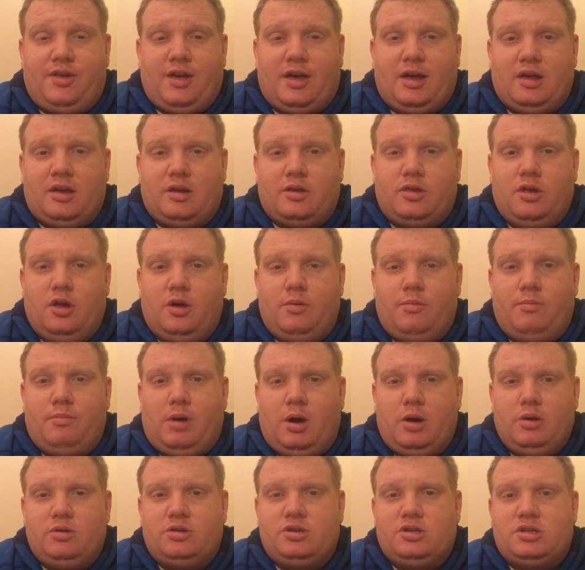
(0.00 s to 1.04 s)
I think
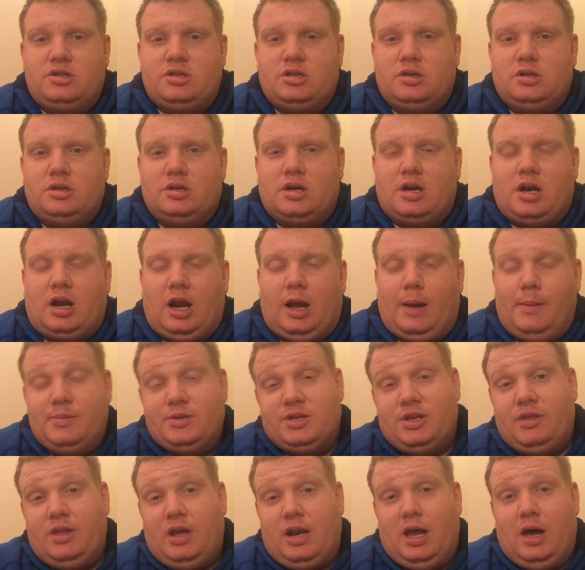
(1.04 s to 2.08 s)
that most
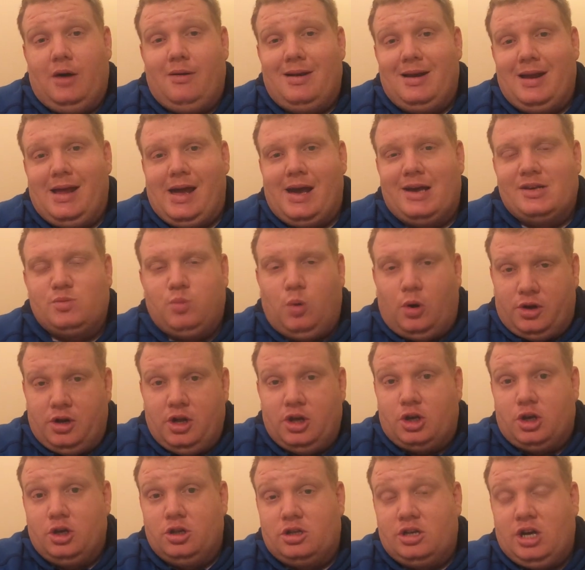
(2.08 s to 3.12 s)
clubs in the lower leagues
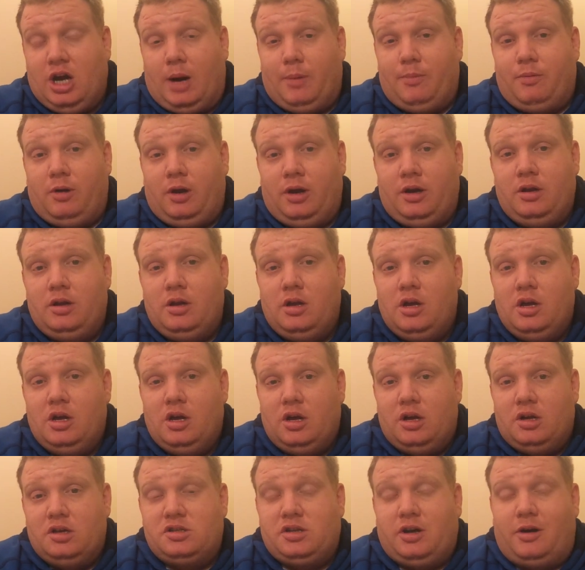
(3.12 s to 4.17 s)
want a good cup run,
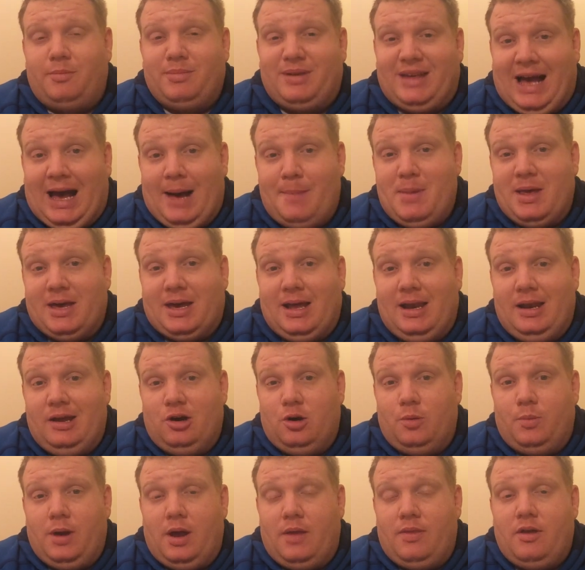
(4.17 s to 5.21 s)
so I'm gambling a
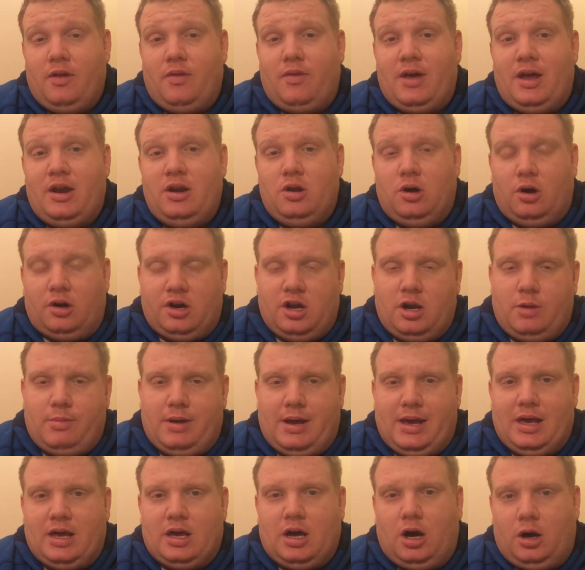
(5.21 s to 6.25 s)
little bit that they're not going
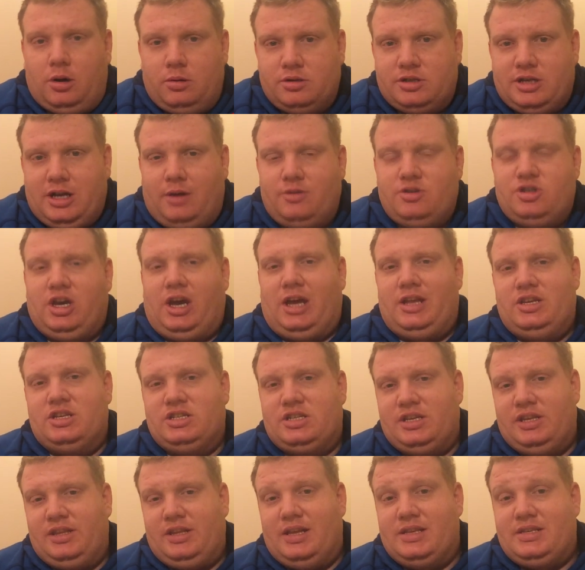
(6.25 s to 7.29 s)
to make wholesale
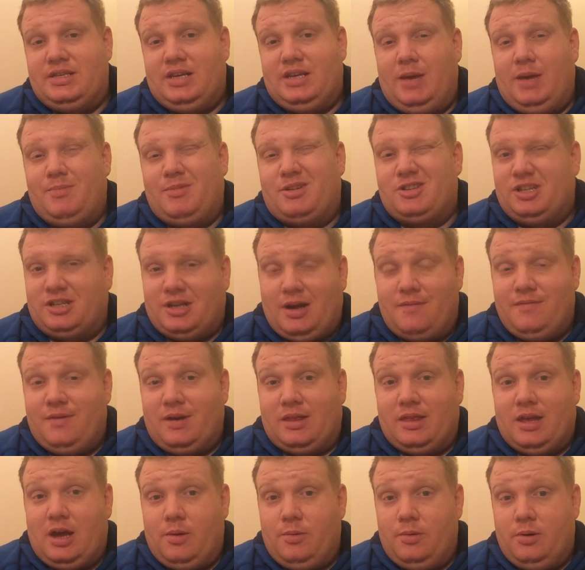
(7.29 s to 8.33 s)
changes team, because I
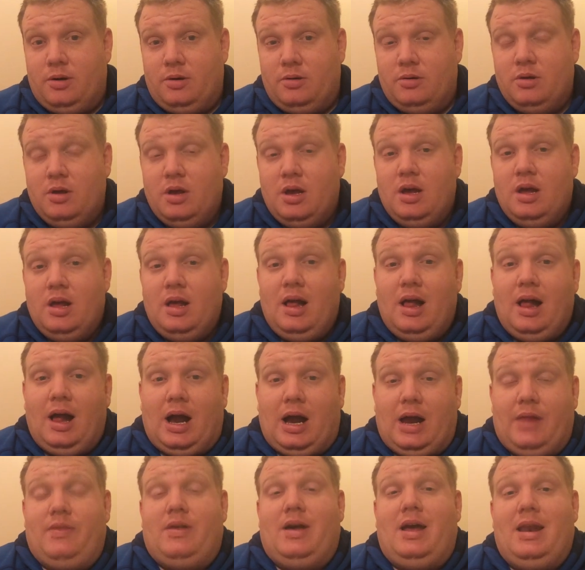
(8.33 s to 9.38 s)
don't think they will,
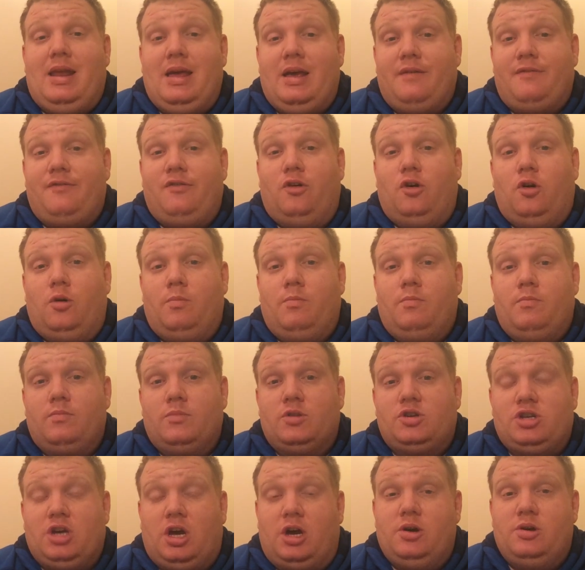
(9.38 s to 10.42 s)
and their league form
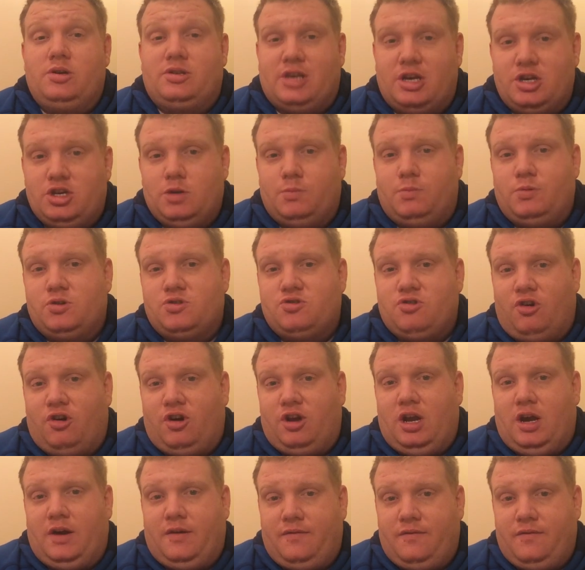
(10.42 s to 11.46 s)
shows they should be
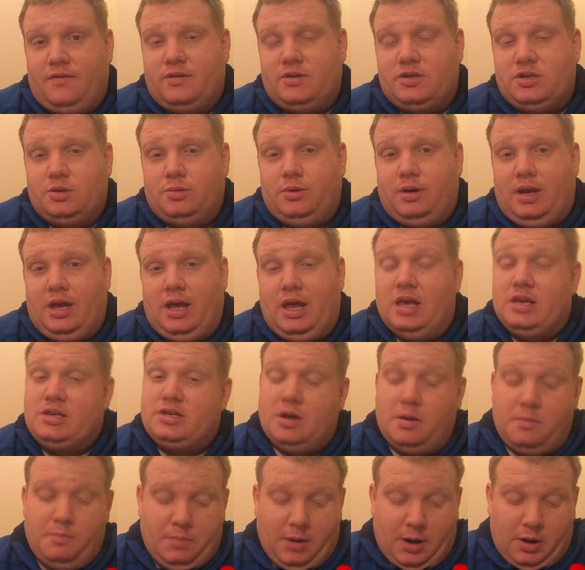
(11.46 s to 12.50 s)
strong enough to win
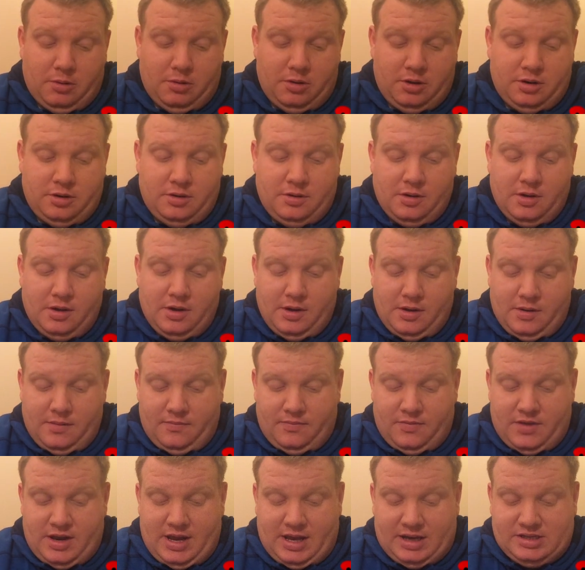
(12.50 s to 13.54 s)
here. So Bolton,
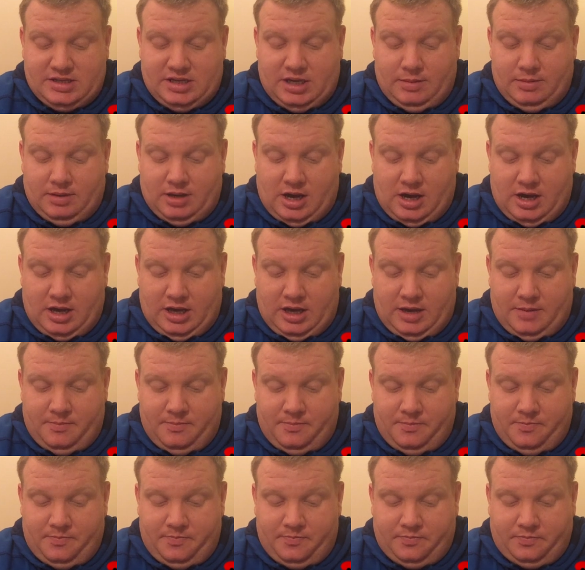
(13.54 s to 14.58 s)
the next team going
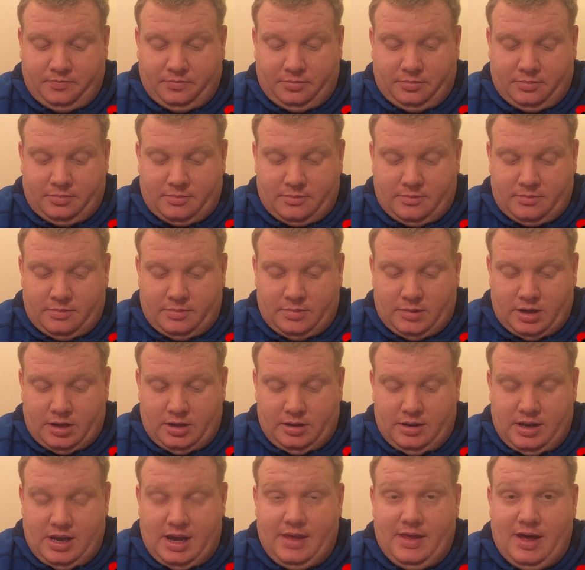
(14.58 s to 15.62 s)
in.
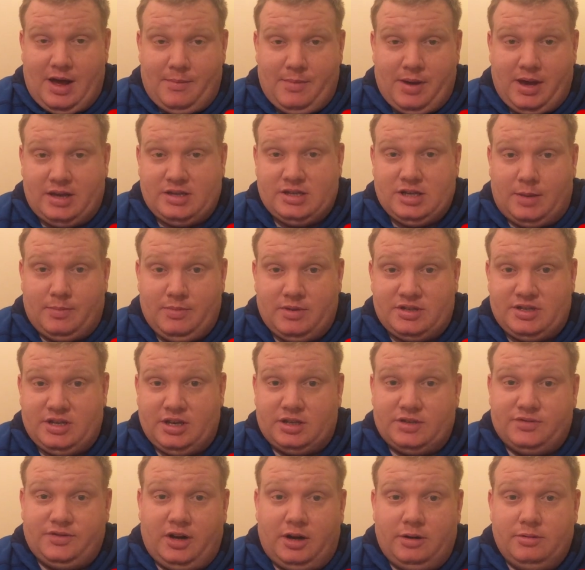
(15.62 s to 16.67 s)
Now that makes up the
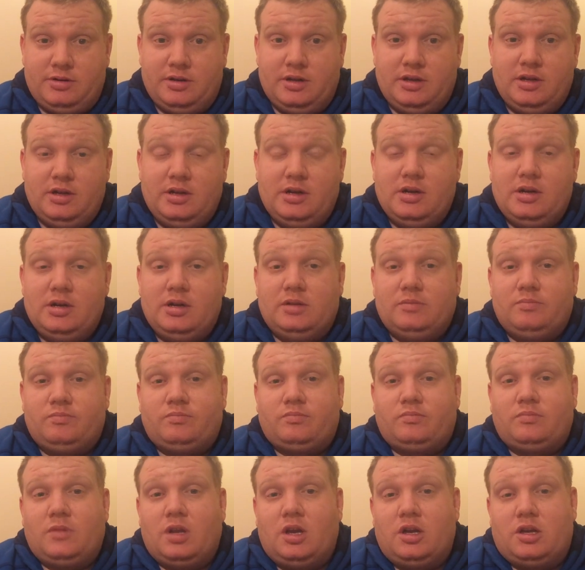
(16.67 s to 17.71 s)
sixfold,
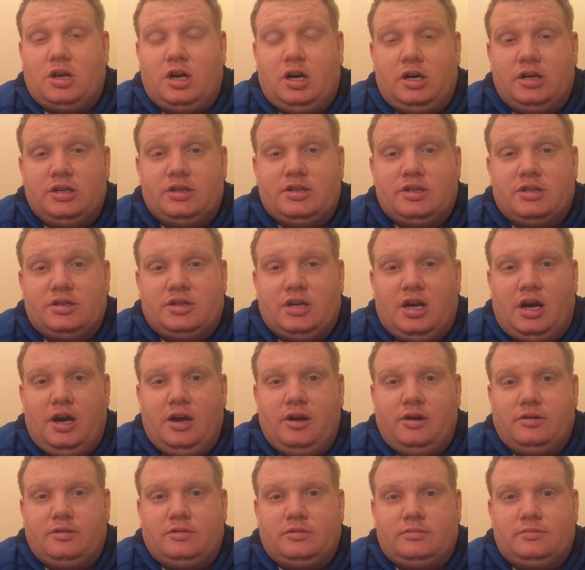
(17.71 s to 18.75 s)
guys,
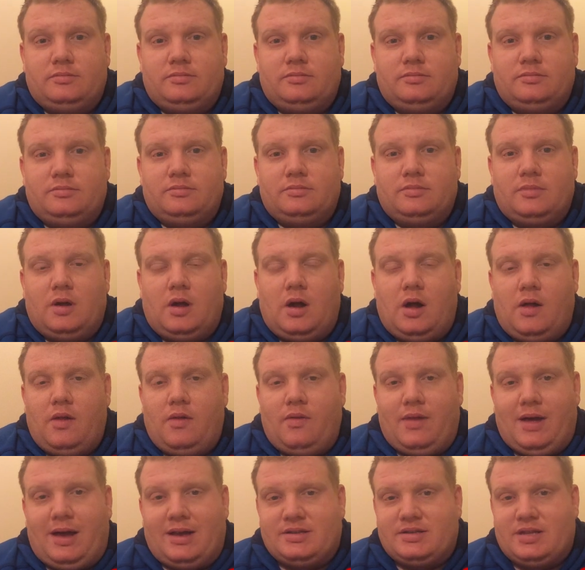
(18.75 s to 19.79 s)
so
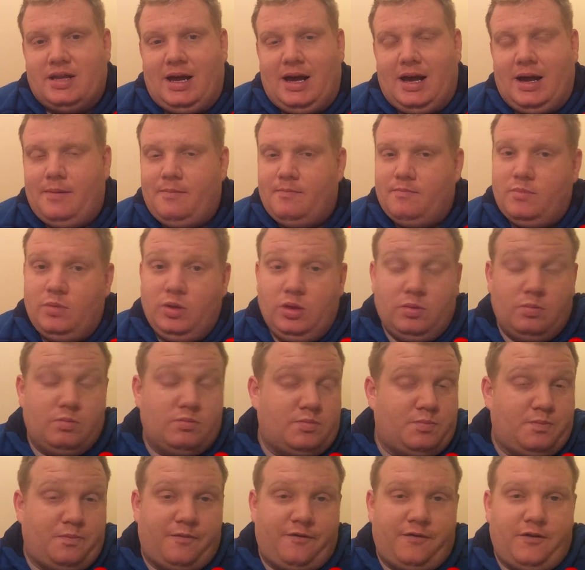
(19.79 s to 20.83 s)
that's that.
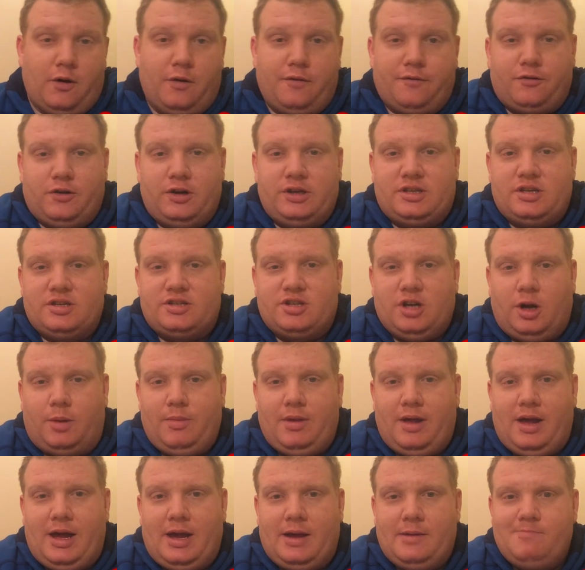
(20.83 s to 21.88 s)
Feel free to
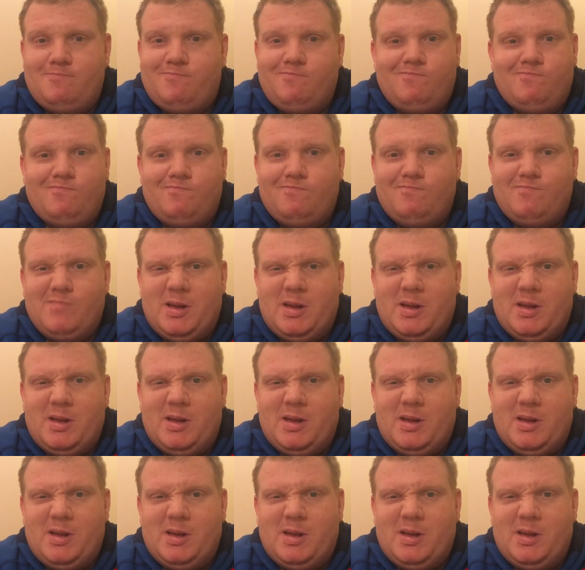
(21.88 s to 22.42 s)
stop there.